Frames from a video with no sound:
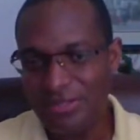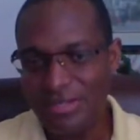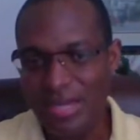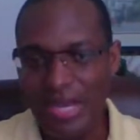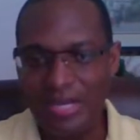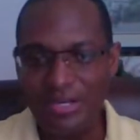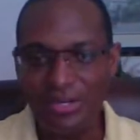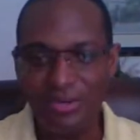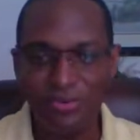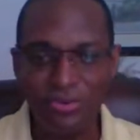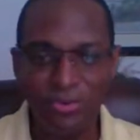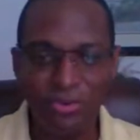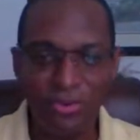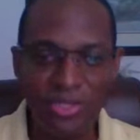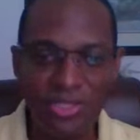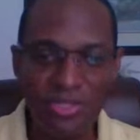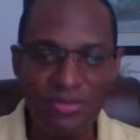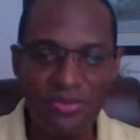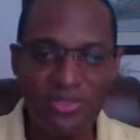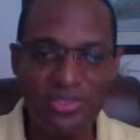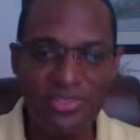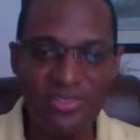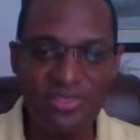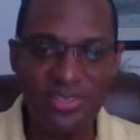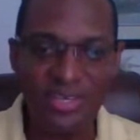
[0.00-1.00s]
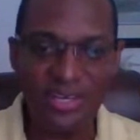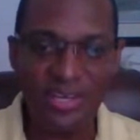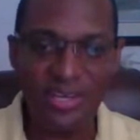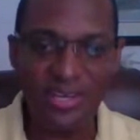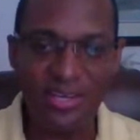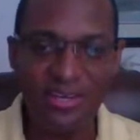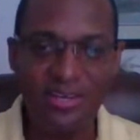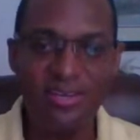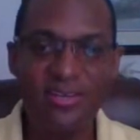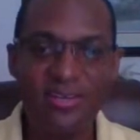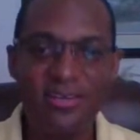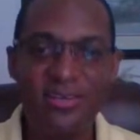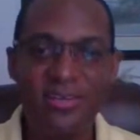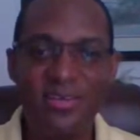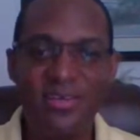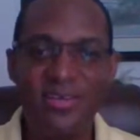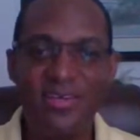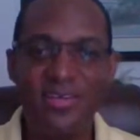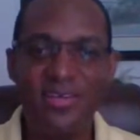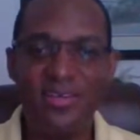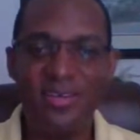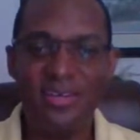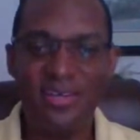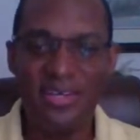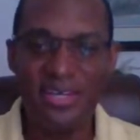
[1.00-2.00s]
And the ruling would say,
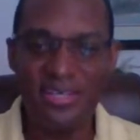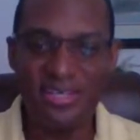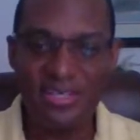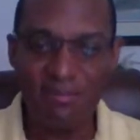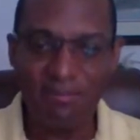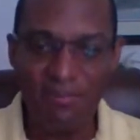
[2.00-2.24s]
it